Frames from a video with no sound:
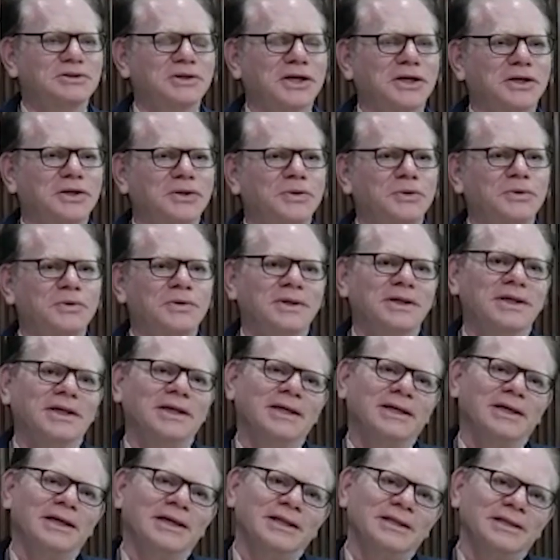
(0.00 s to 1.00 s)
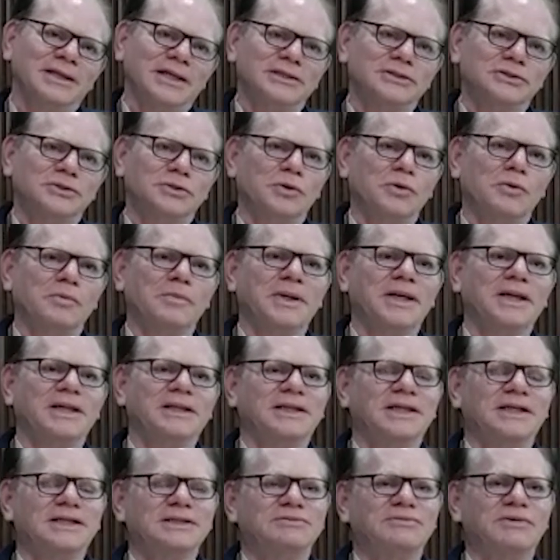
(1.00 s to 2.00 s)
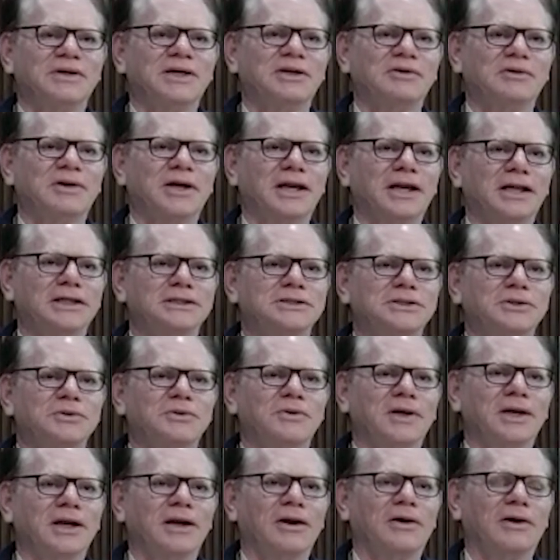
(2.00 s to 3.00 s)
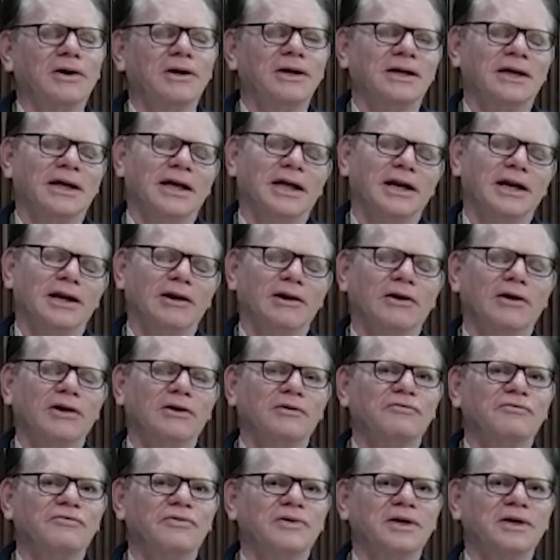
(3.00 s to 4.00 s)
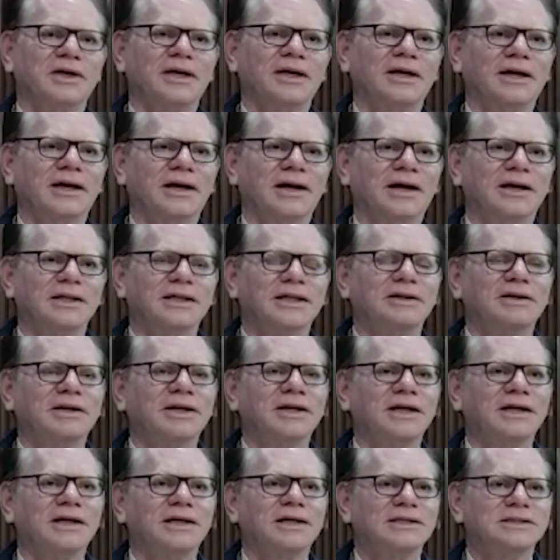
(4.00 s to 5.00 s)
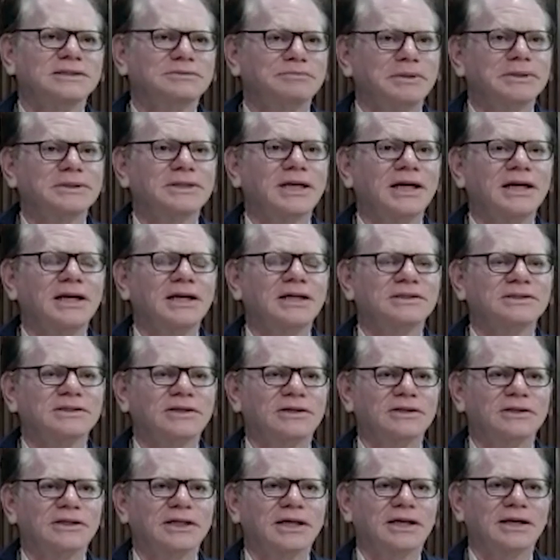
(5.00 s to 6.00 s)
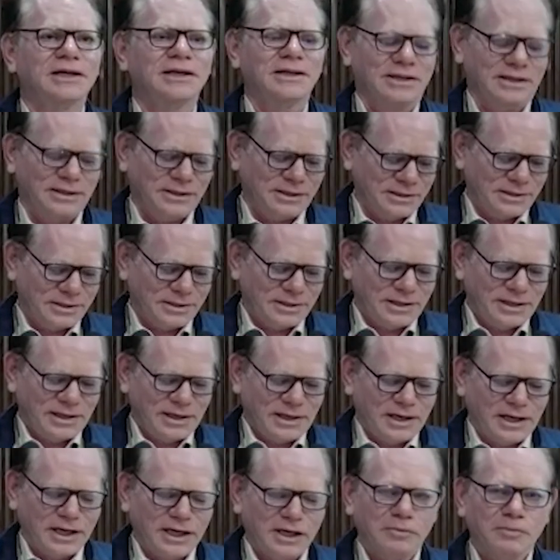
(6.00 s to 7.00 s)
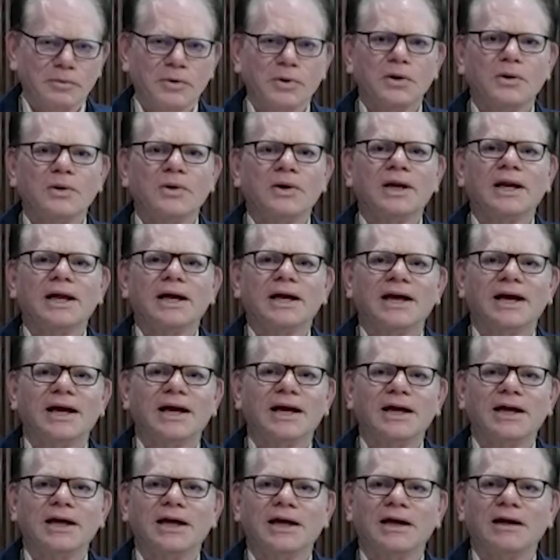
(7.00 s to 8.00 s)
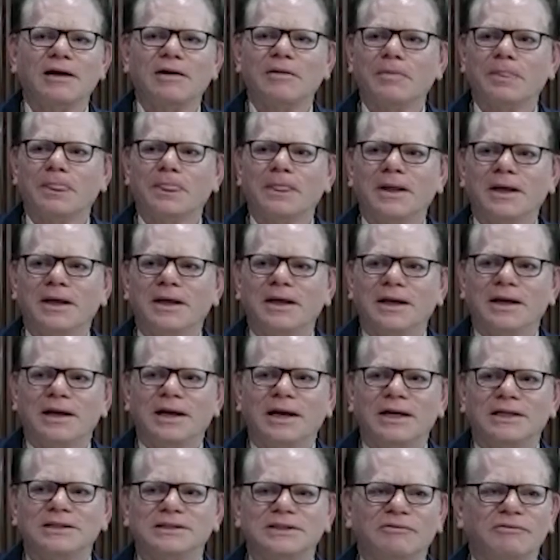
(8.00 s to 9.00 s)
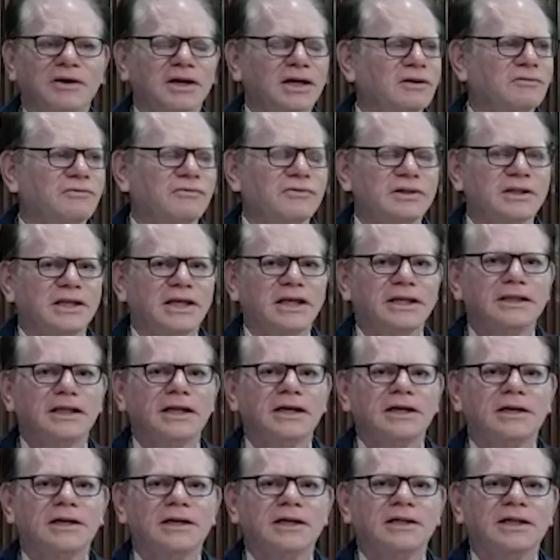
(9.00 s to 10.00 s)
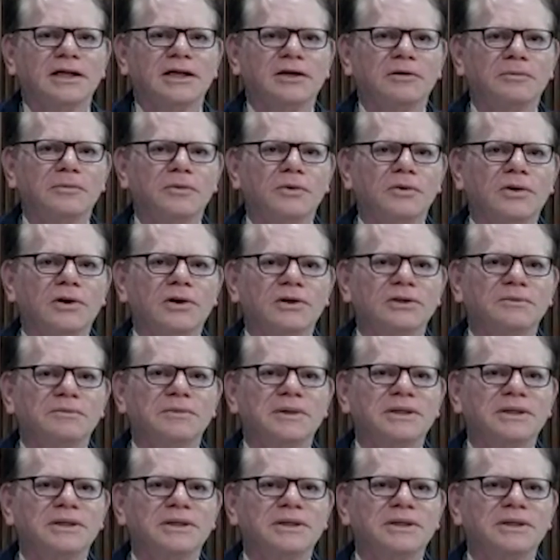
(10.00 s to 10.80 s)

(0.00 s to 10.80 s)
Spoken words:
can do. There are so many things where you can achieve a lot, and lot of other specialties are there. And moreover, it is a wonderful thing that the Tumkur Orthopedic